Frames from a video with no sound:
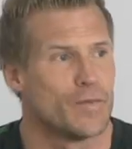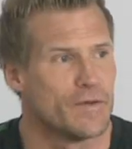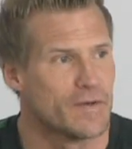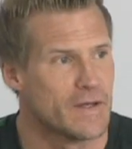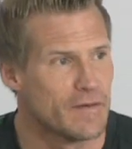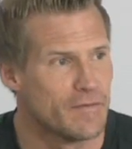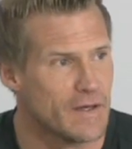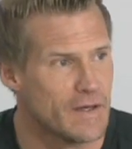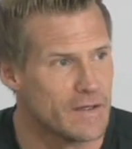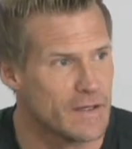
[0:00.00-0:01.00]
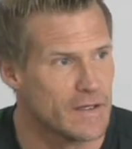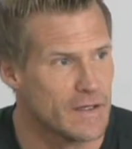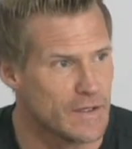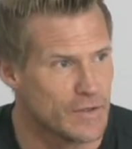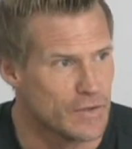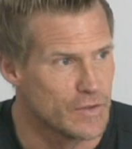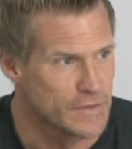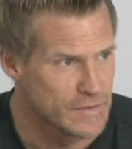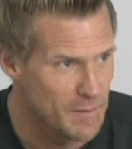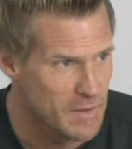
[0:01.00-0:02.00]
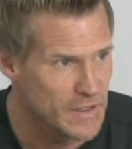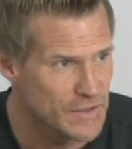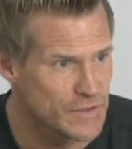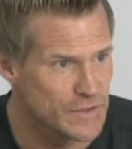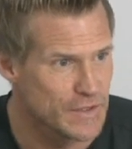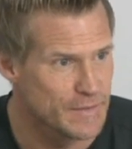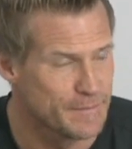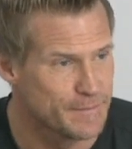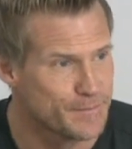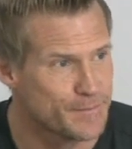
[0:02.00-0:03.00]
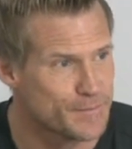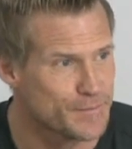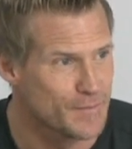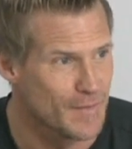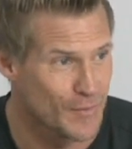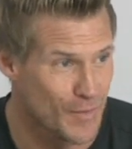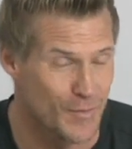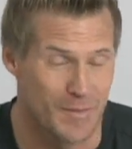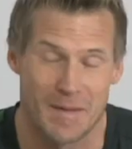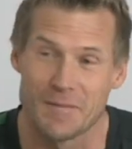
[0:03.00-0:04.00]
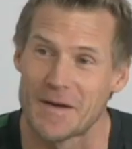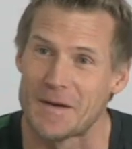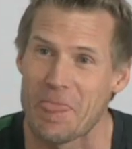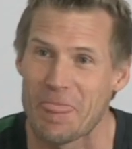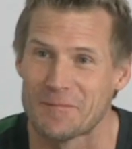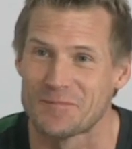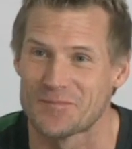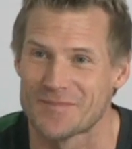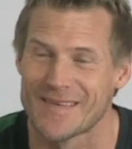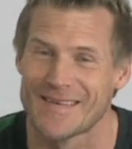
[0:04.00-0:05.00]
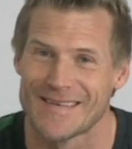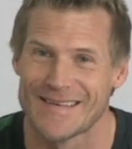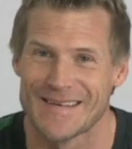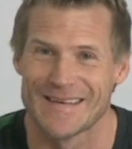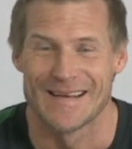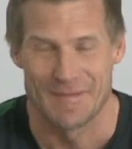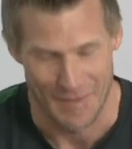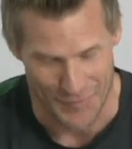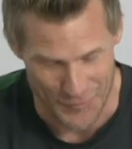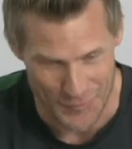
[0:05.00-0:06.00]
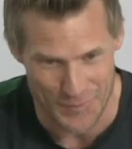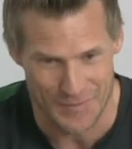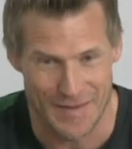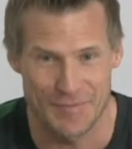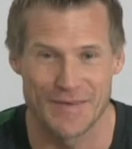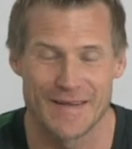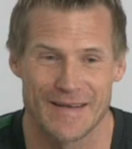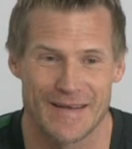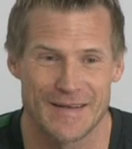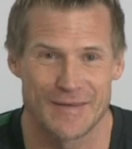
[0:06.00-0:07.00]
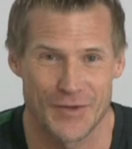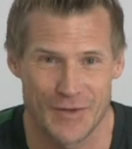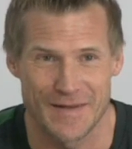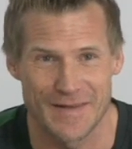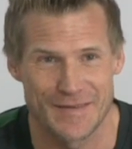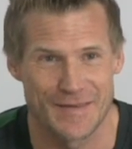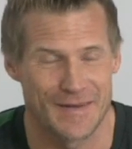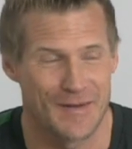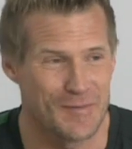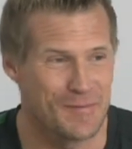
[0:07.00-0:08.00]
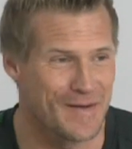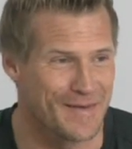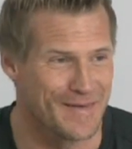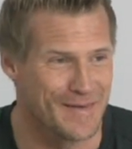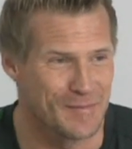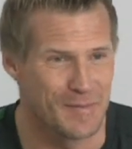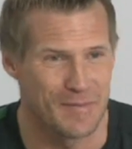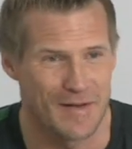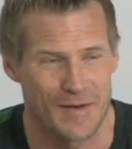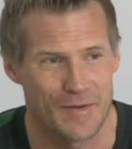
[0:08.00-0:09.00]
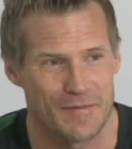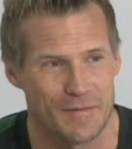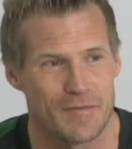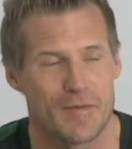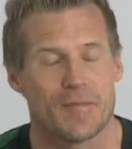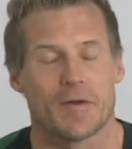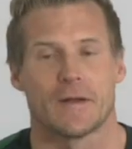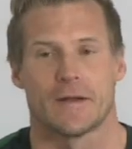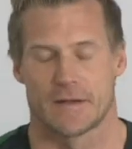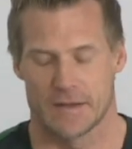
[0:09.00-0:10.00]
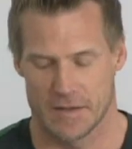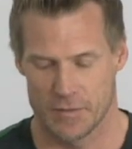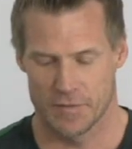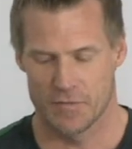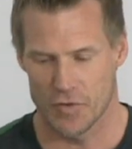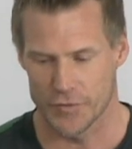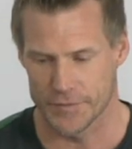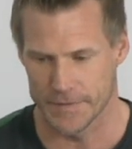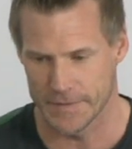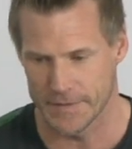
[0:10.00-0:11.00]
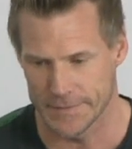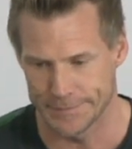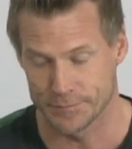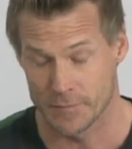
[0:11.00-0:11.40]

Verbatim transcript: We've given Samaras. I try to remember here. Mulgrew, definitely, yeah. Charlie needs a long break. He's been playing a lot of football. Uh, we've got. Uh,